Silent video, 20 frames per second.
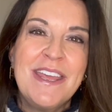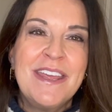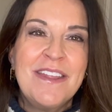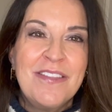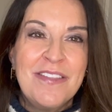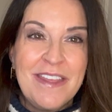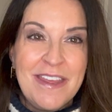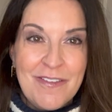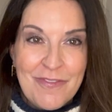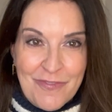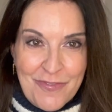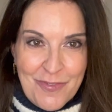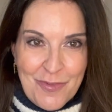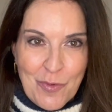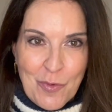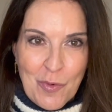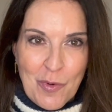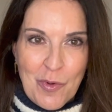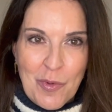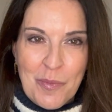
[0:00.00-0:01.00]
in the
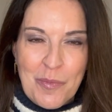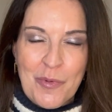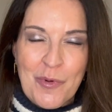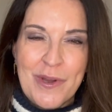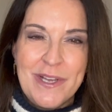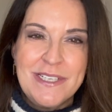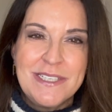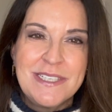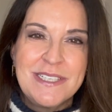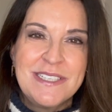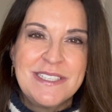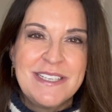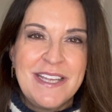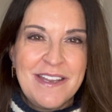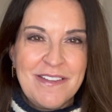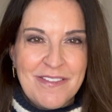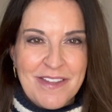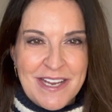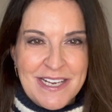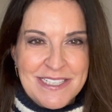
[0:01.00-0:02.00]
floral print.
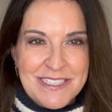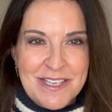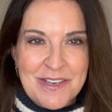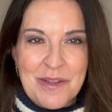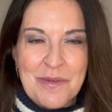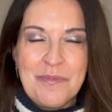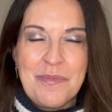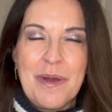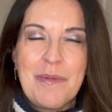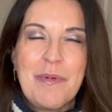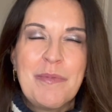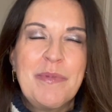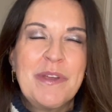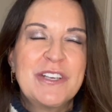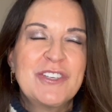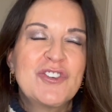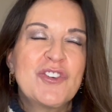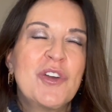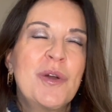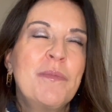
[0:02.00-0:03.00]
And like I said, I'll pop a
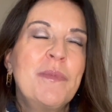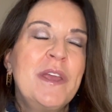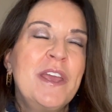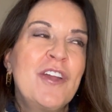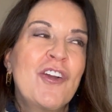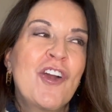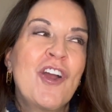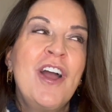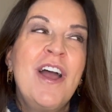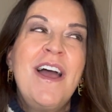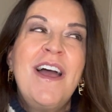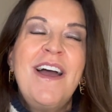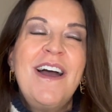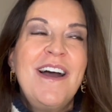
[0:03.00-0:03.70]
picture up here.